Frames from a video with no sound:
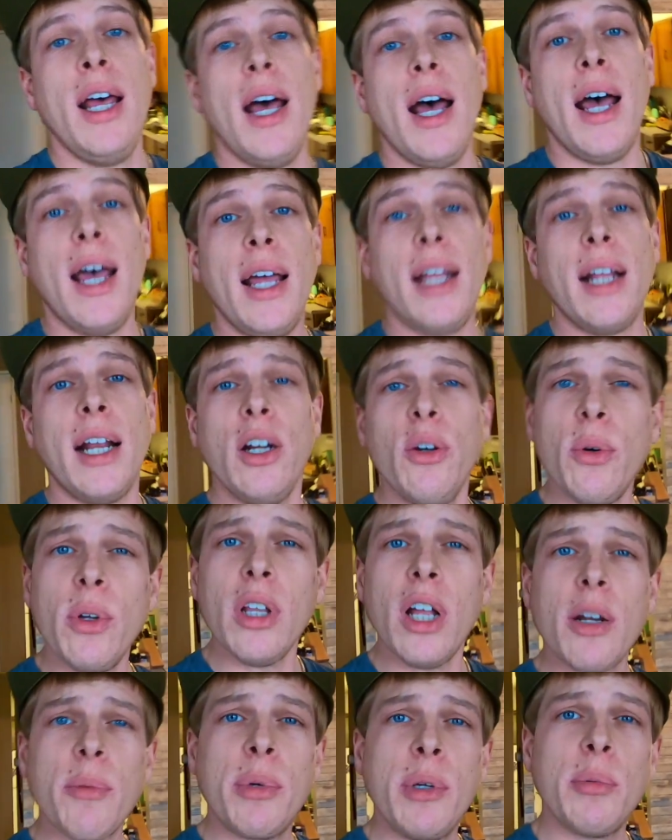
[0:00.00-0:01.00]
And I know a
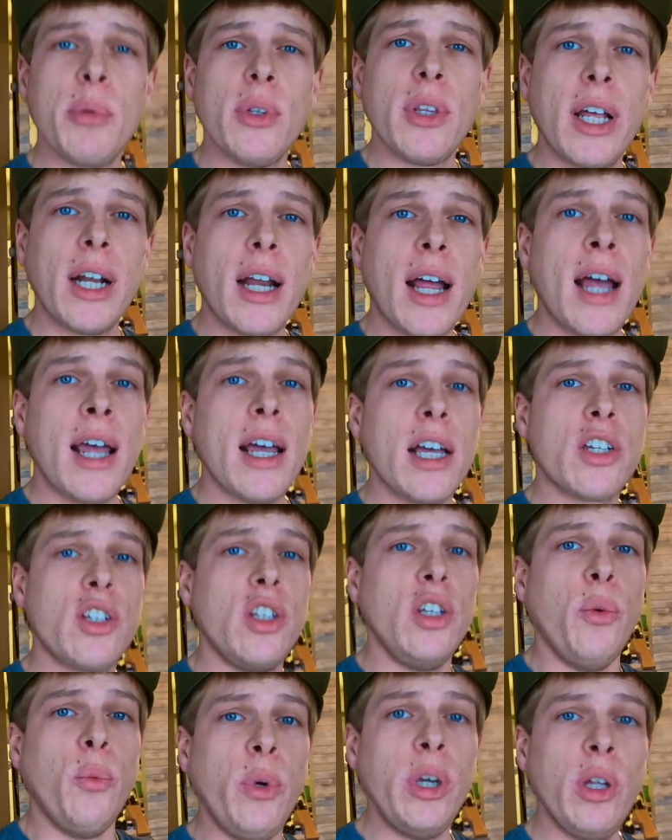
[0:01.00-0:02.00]
lot of people that I
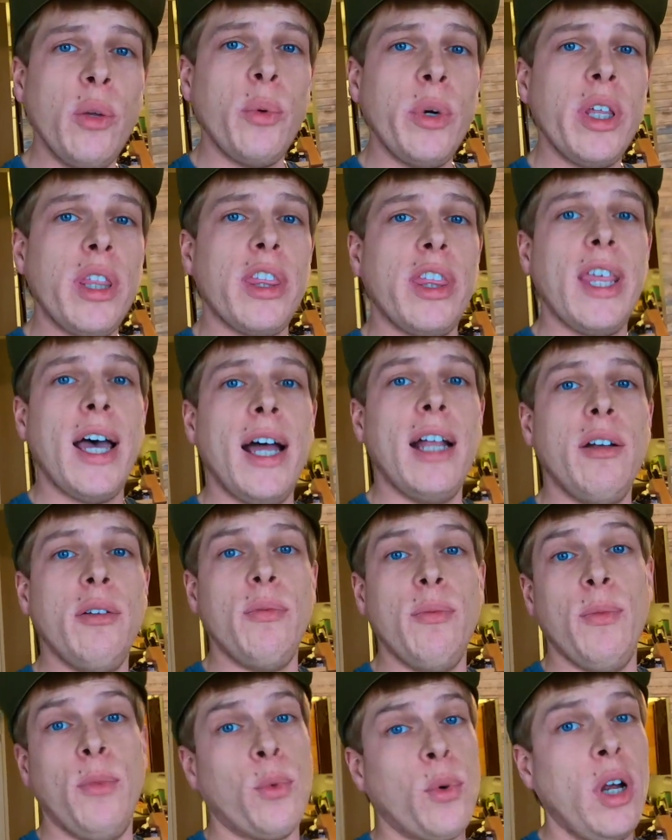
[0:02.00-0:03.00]
actually wheel with
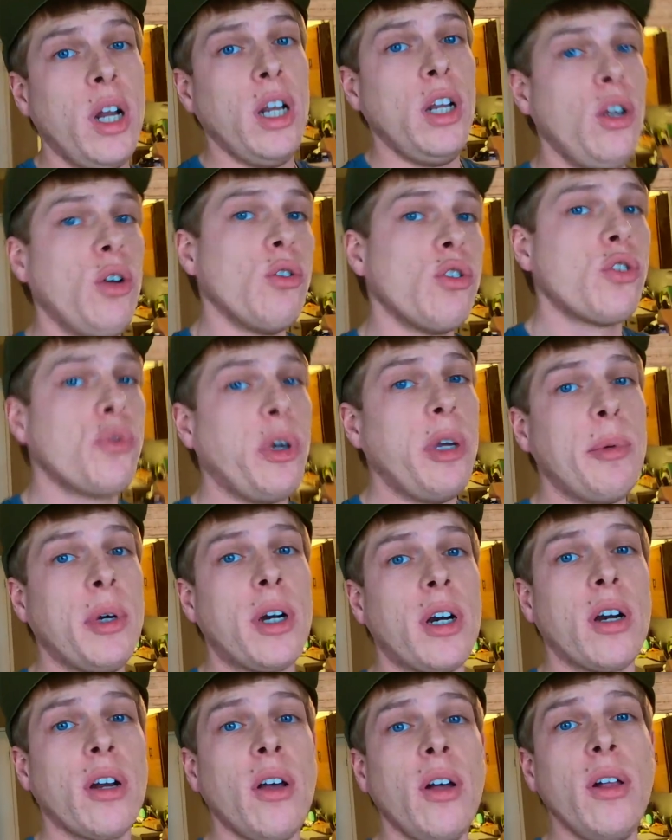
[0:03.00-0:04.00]
that run no sway
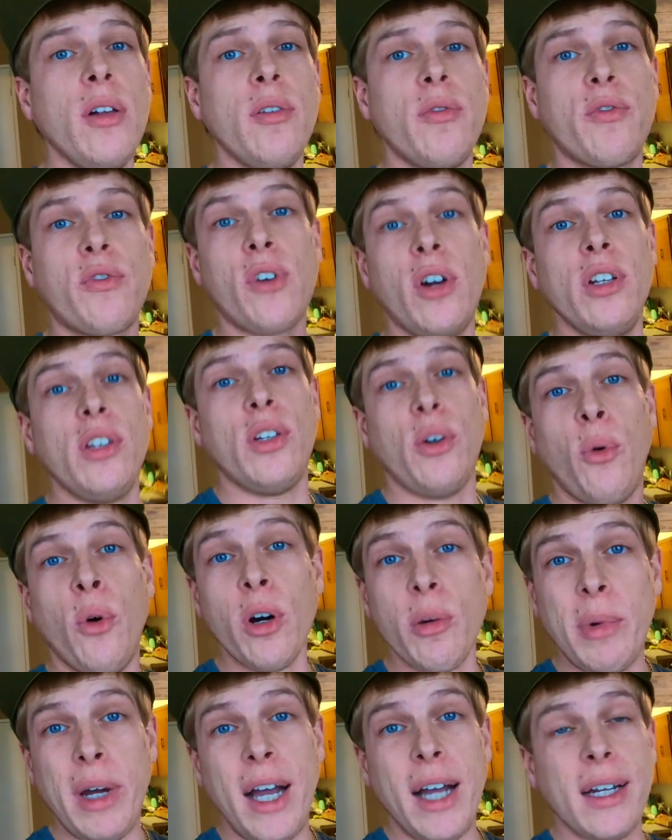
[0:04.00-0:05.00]
bar at all, front
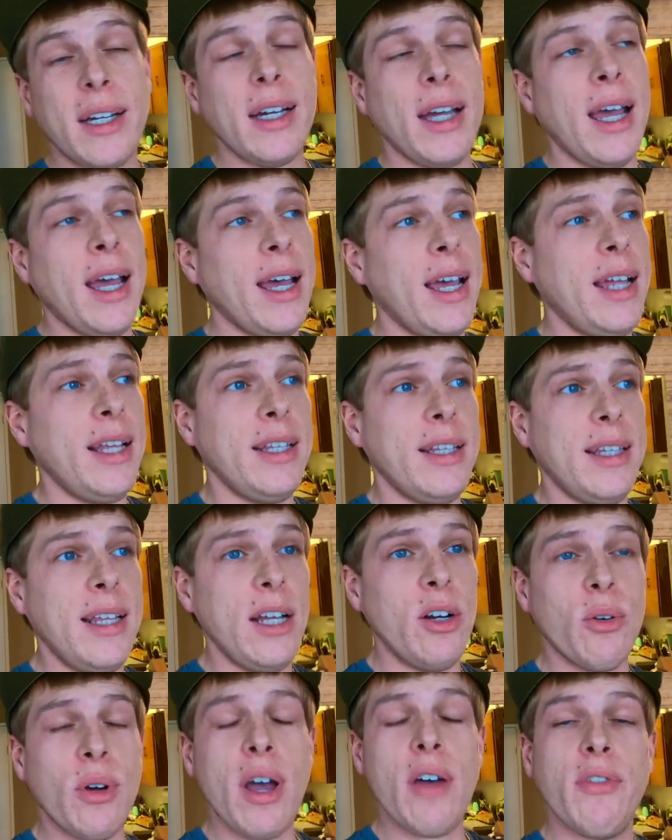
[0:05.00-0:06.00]
or back, and they
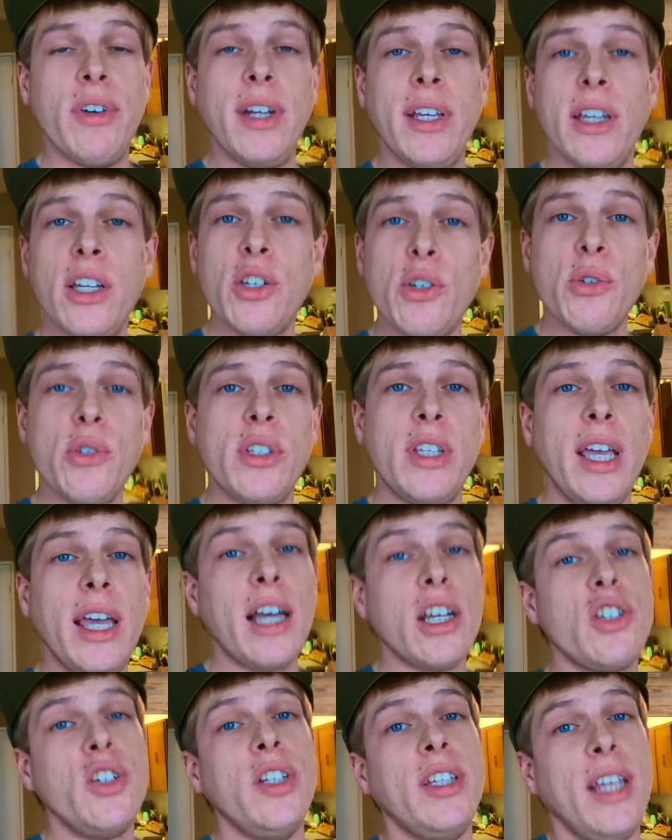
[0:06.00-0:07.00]
don't have any issues. They
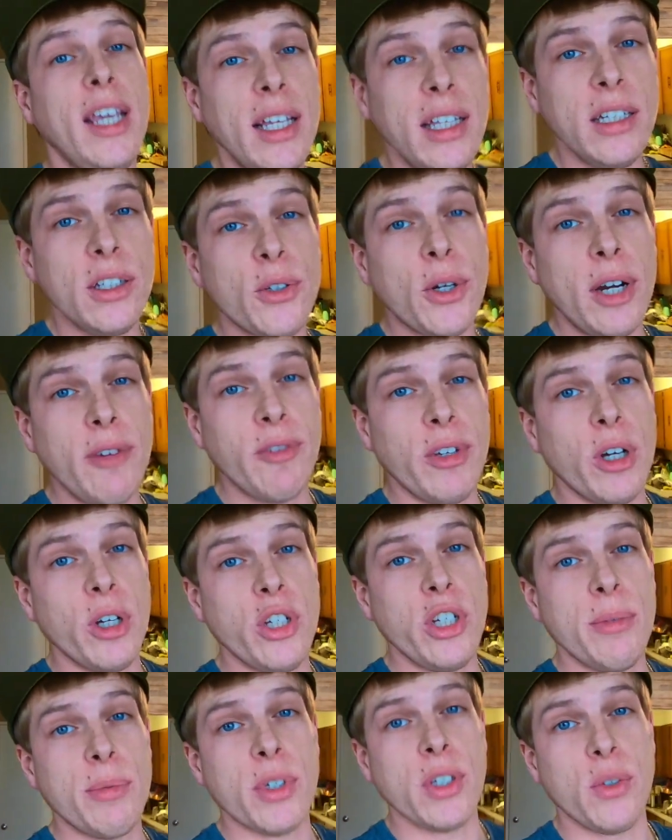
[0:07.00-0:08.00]
actually daily drive their
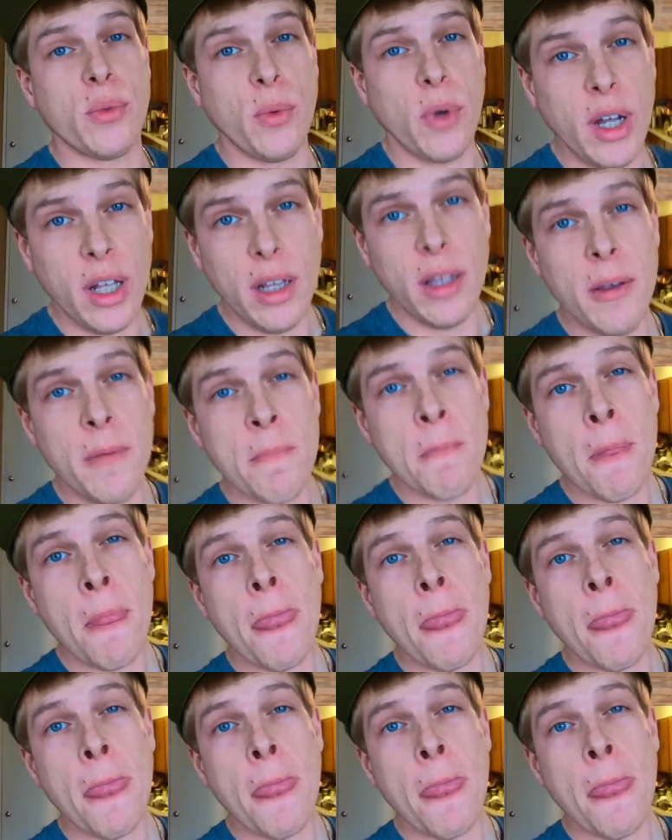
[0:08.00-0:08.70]
Jeeps as well.